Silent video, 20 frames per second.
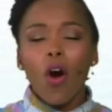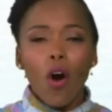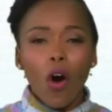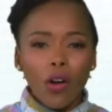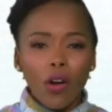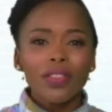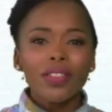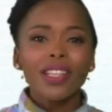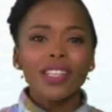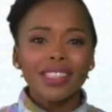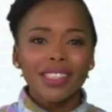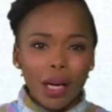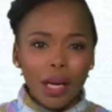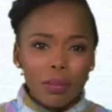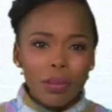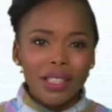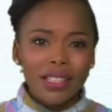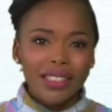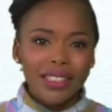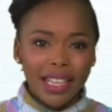on the
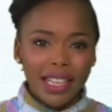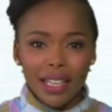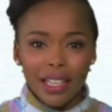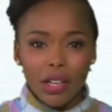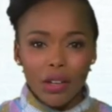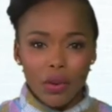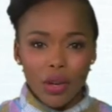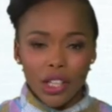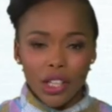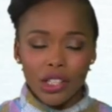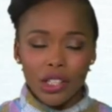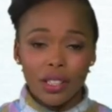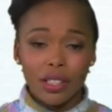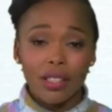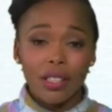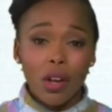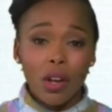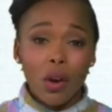Dublin Declaration.